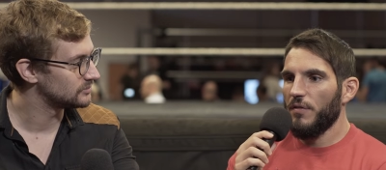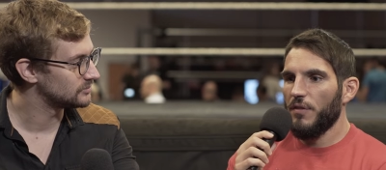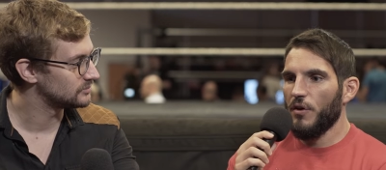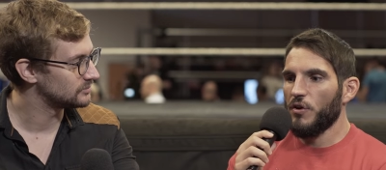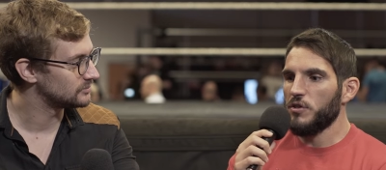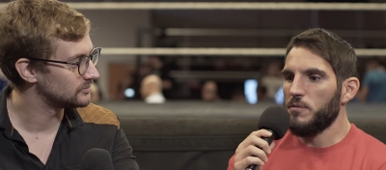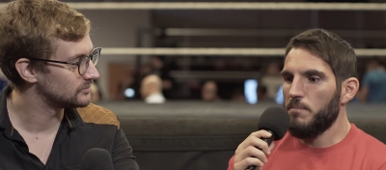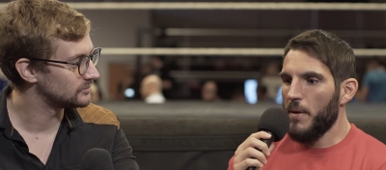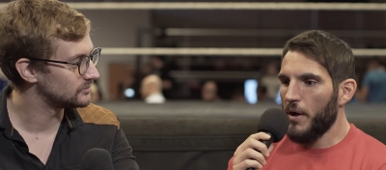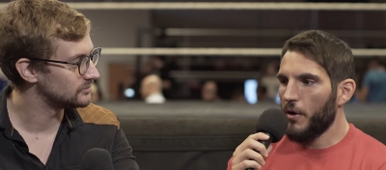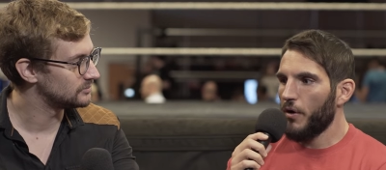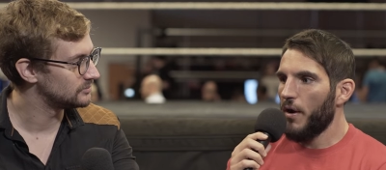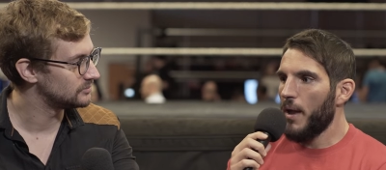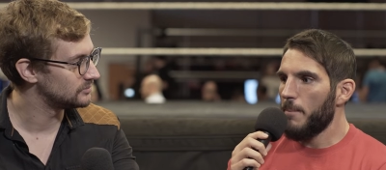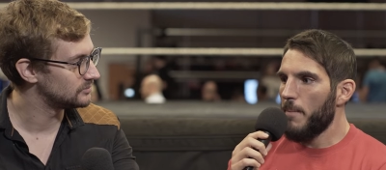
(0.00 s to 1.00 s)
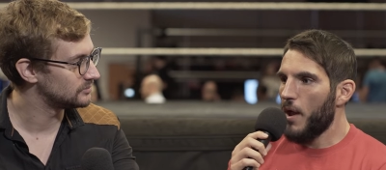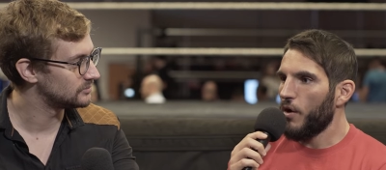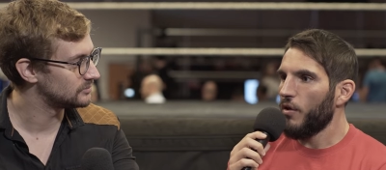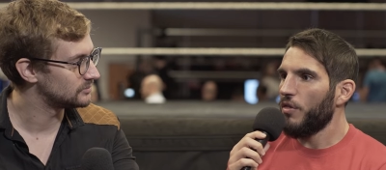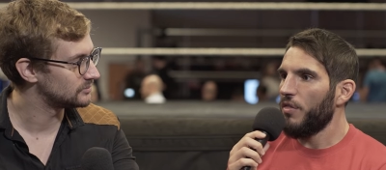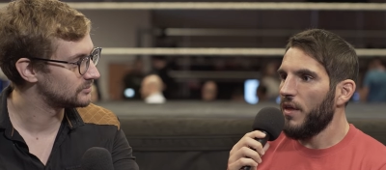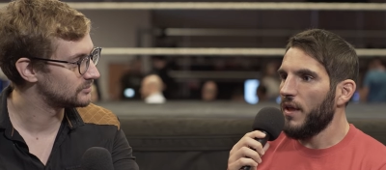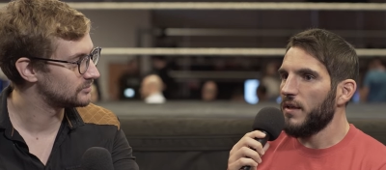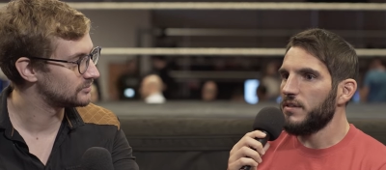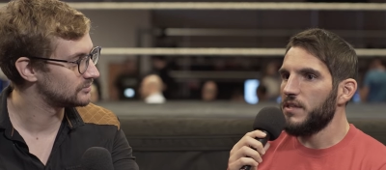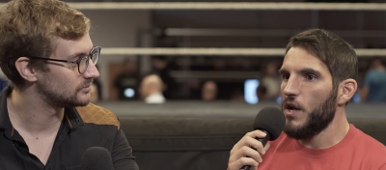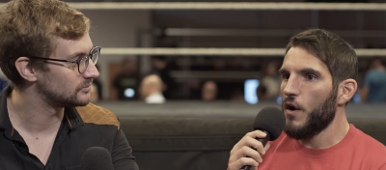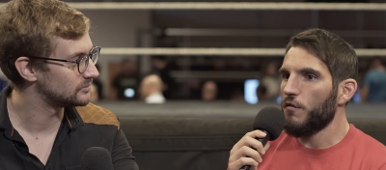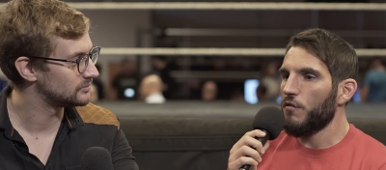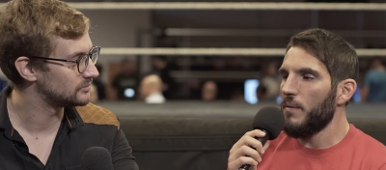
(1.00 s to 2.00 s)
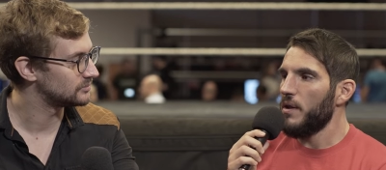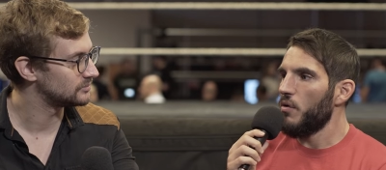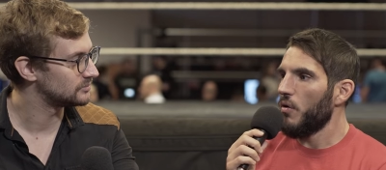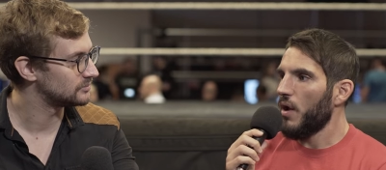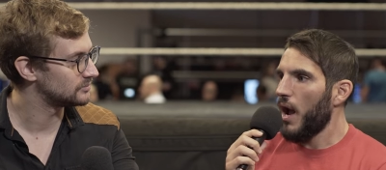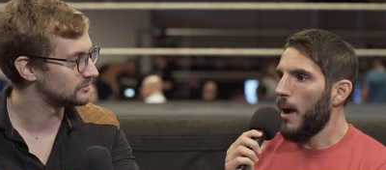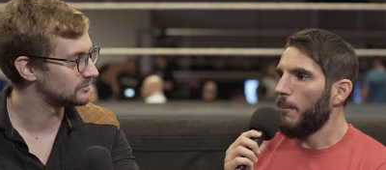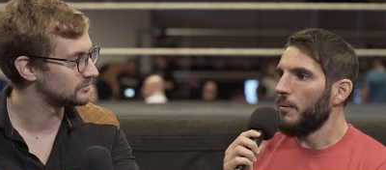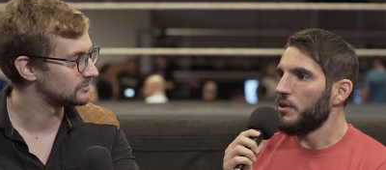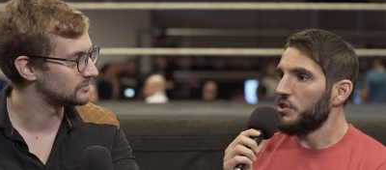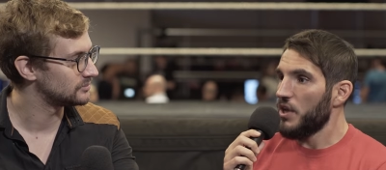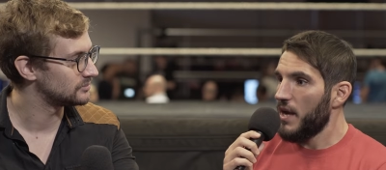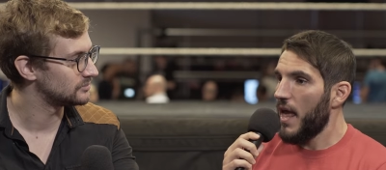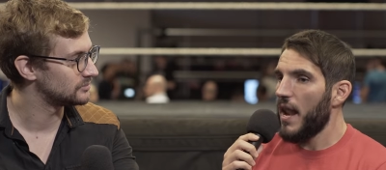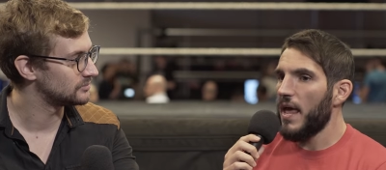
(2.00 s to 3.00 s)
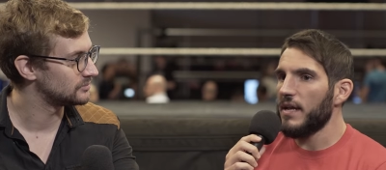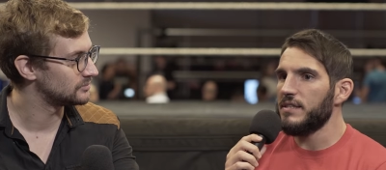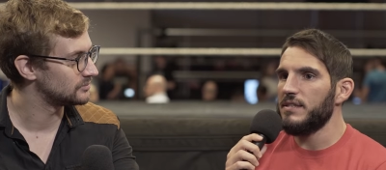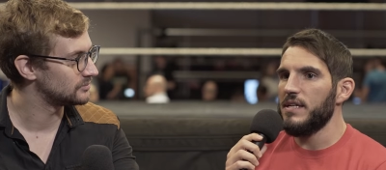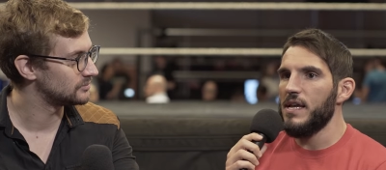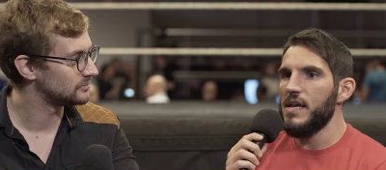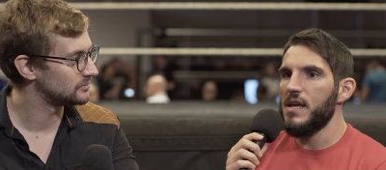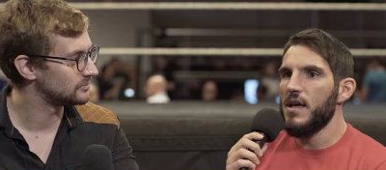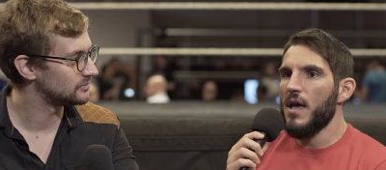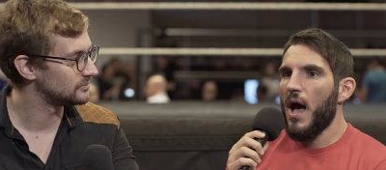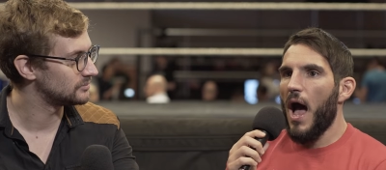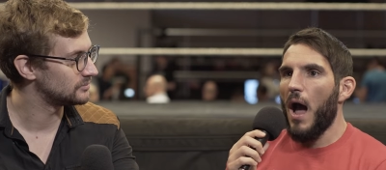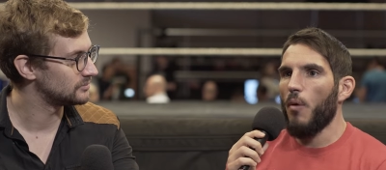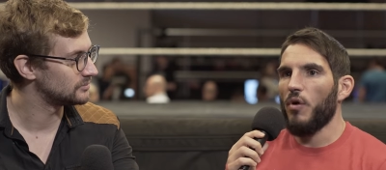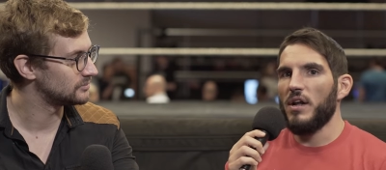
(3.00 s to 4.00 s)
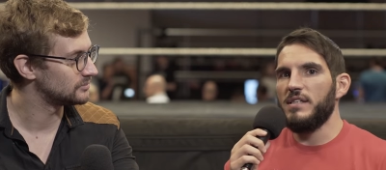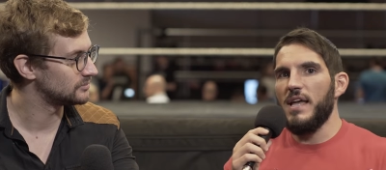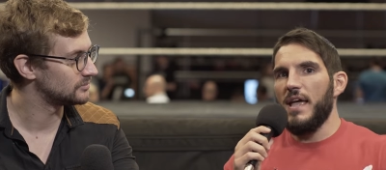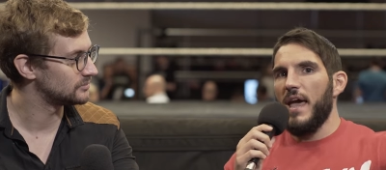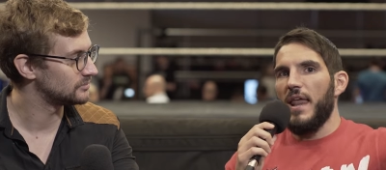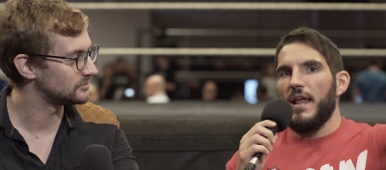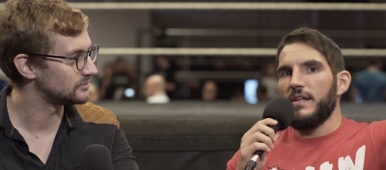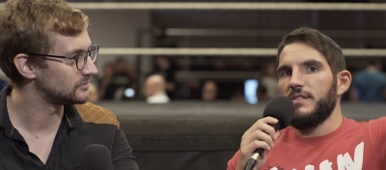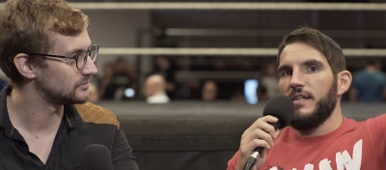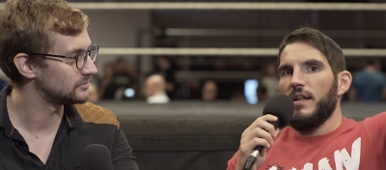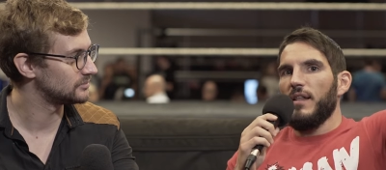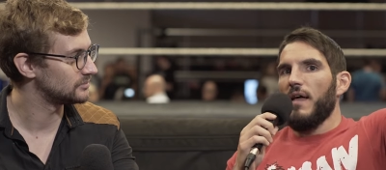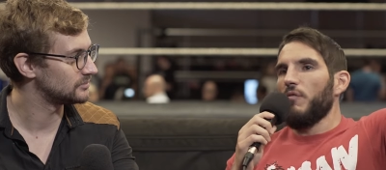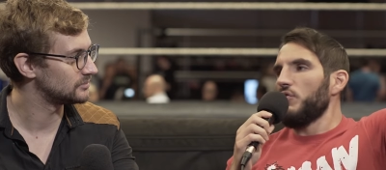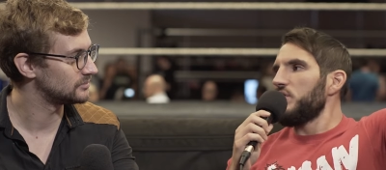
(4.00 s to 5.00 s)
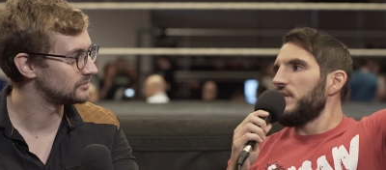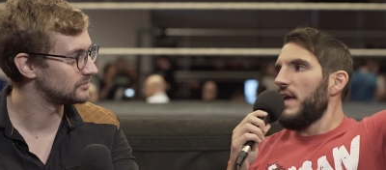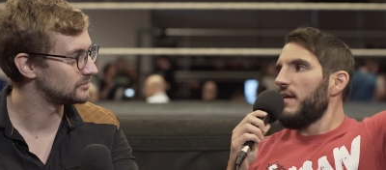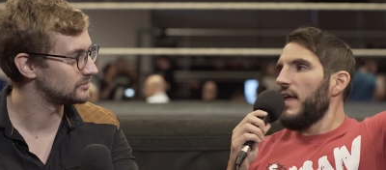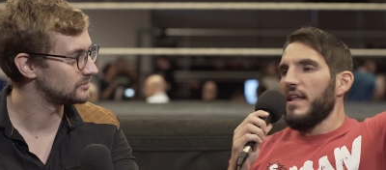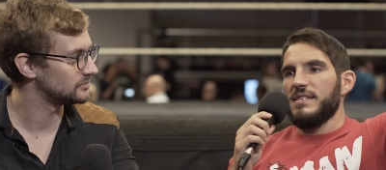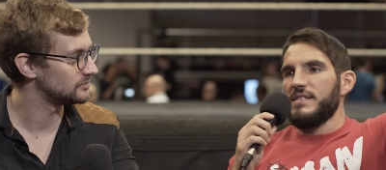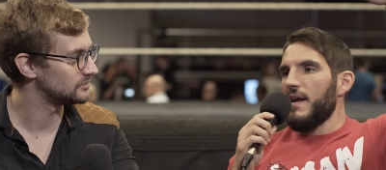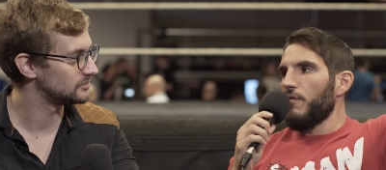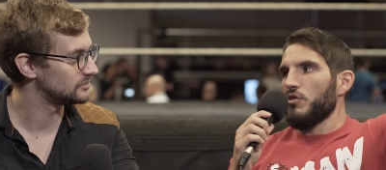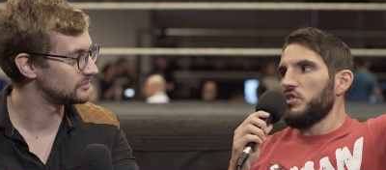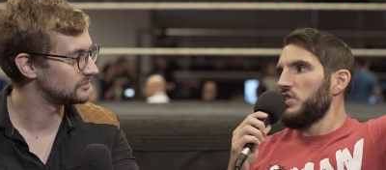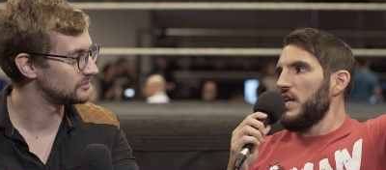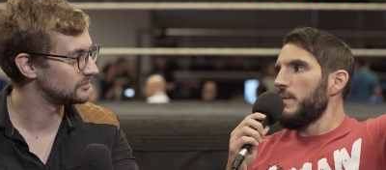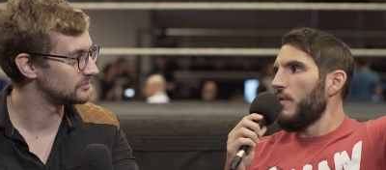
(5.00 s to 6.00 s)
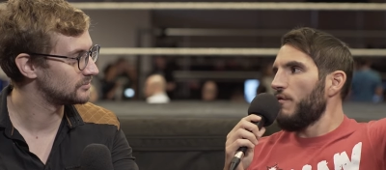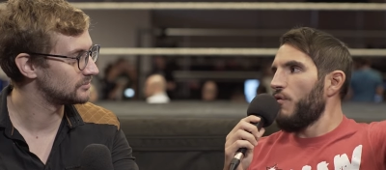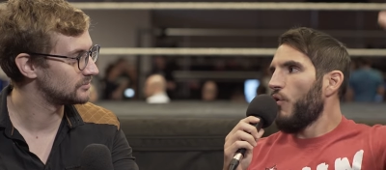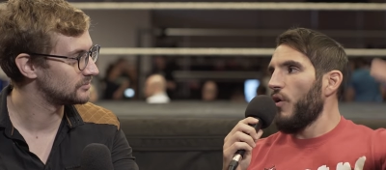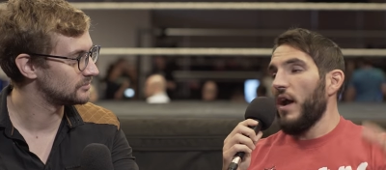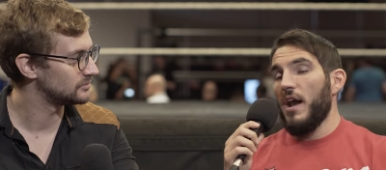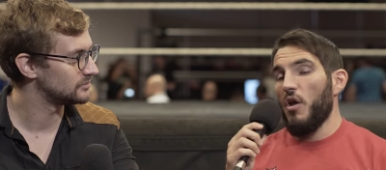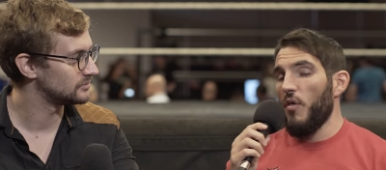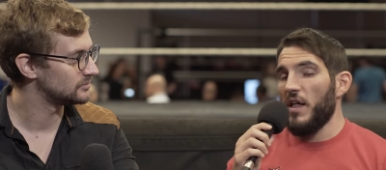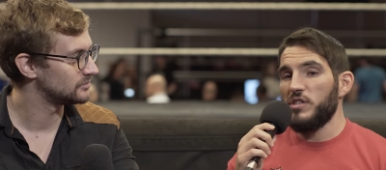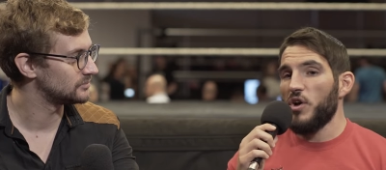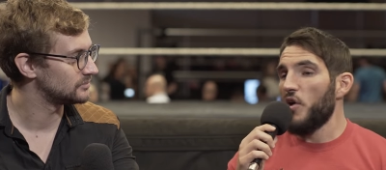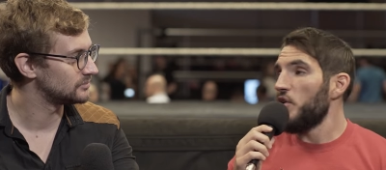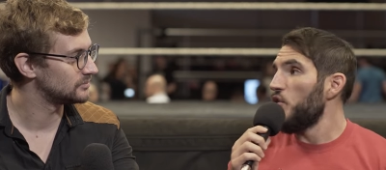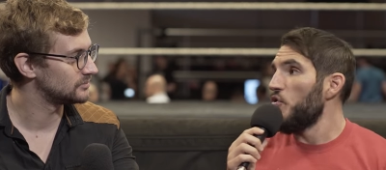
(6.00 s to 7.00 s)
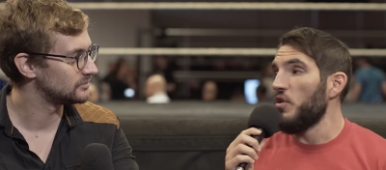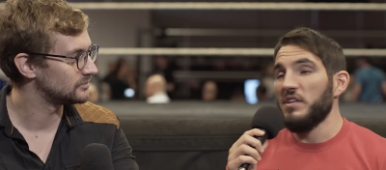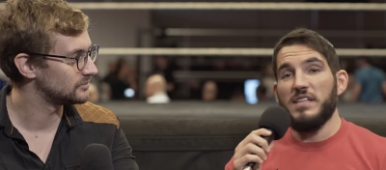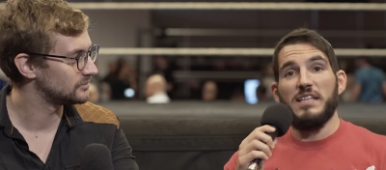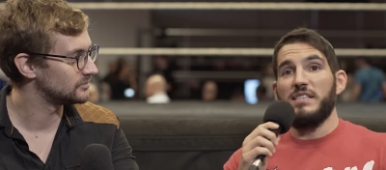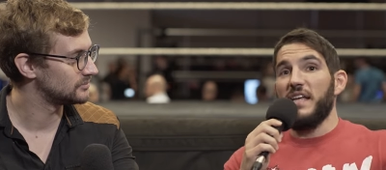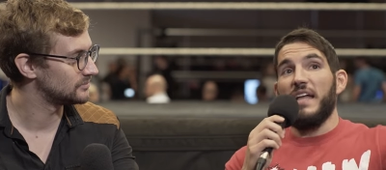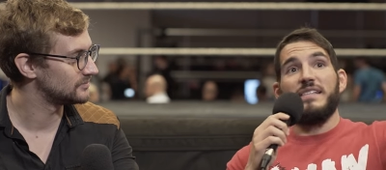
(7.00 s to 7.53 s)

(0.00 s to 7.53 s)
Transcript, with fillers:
Speaker 1: there's bigger and better things here for me to accomplish in N X T. I want to take N X T to levels that it's never seen before. And I know that's hard to do because it's,